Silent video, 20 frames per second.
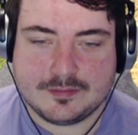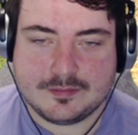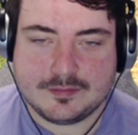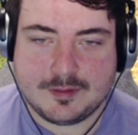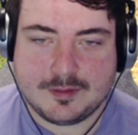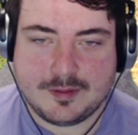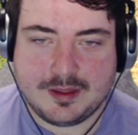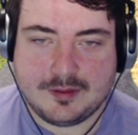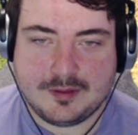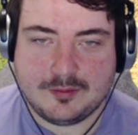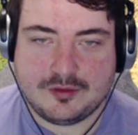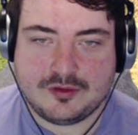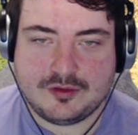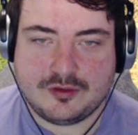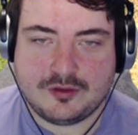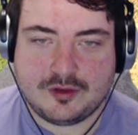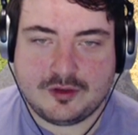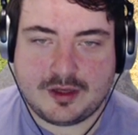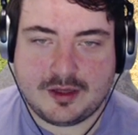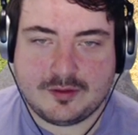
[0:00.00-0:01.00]
I mean, it was
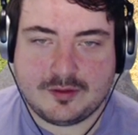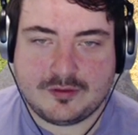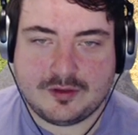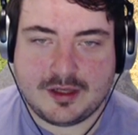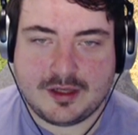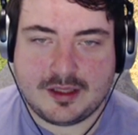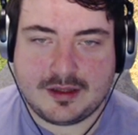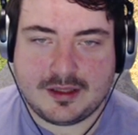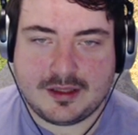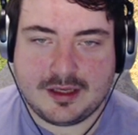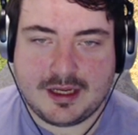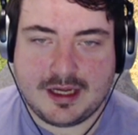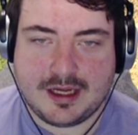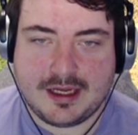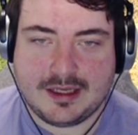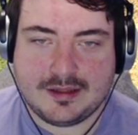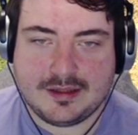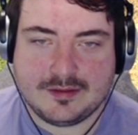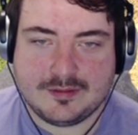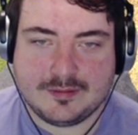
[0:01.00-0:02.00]
struck outside the line.